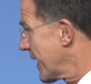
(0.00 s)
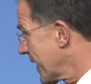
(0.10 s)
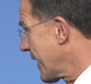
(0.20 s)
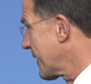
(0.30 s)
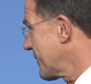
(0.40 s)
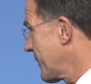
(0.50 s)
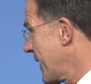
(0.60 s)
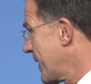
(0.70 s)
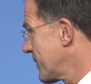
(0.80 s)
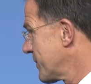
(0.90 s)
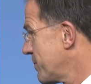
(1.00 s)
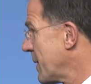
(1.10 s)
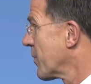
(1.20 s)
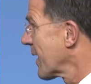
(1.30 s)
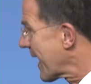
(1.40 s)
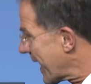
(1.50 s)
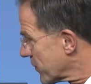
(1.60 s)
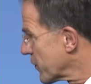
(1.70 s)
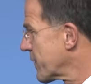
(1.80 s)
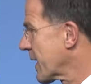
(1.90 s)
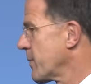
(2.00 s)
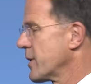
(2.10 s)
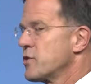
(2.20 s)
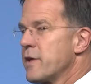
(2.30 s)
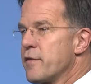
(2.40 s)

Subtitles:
ally, and people like you very much.